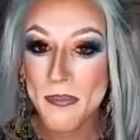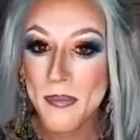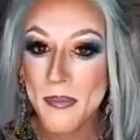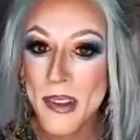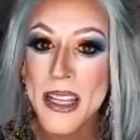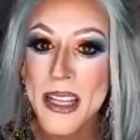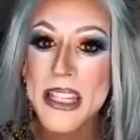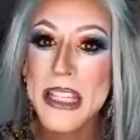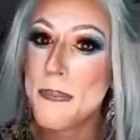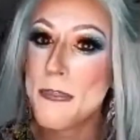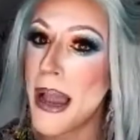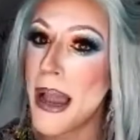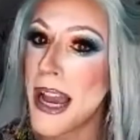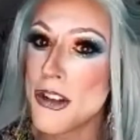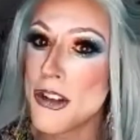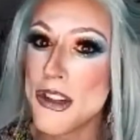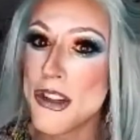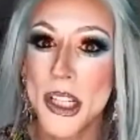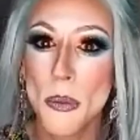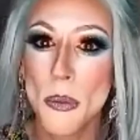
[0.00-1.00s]

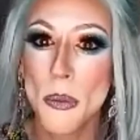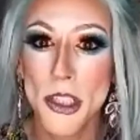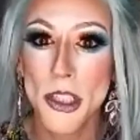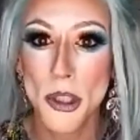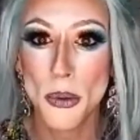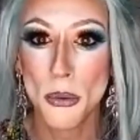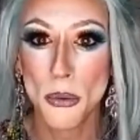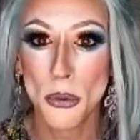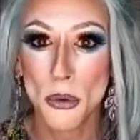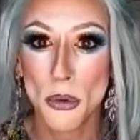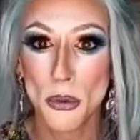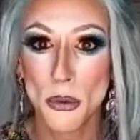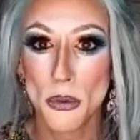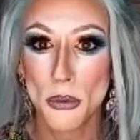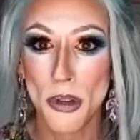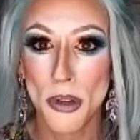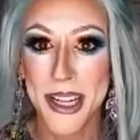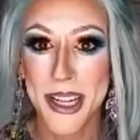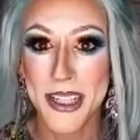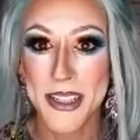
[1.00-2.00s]
Especially when you
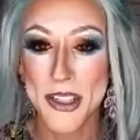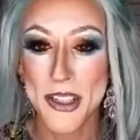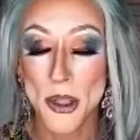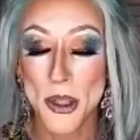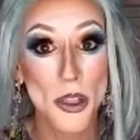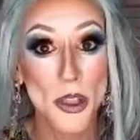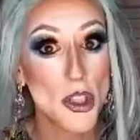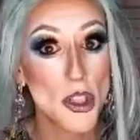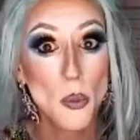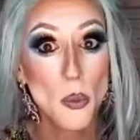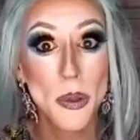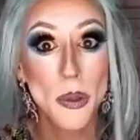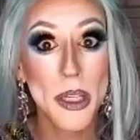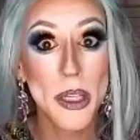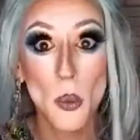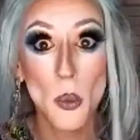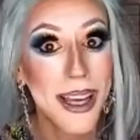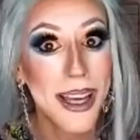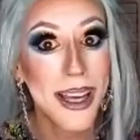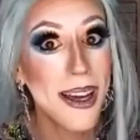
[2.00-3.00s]
run into, which we
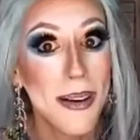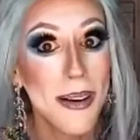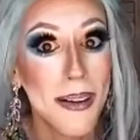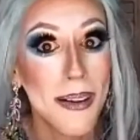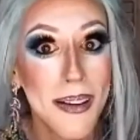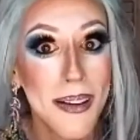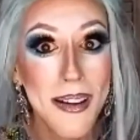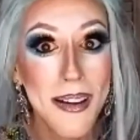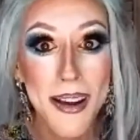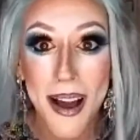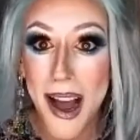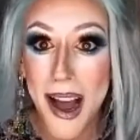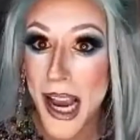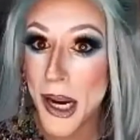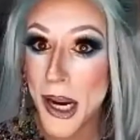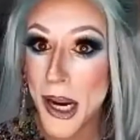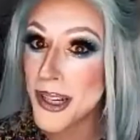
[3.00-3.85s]
will, I will